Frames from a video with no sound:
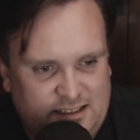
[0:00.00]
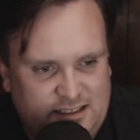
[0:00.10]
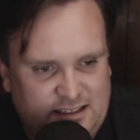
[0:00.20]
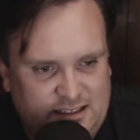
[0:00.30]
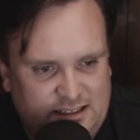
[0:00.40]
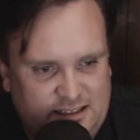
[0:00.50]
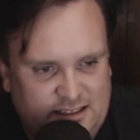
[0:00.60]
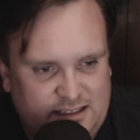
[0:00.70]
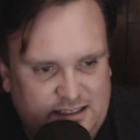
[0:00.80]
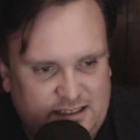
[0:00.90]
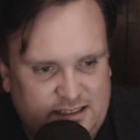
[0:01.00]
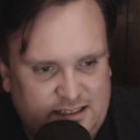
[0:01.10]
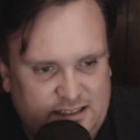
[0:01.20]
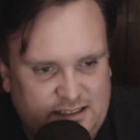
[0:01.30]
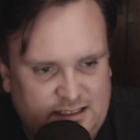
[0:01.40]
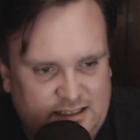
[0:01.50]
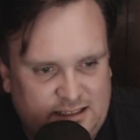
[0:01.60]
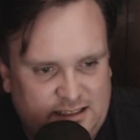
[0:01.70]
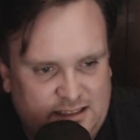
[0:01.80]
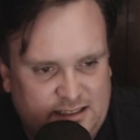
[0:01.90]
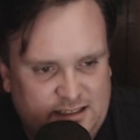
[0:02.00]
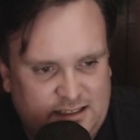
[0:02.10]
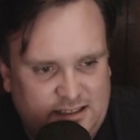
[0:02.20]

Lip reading: (silence)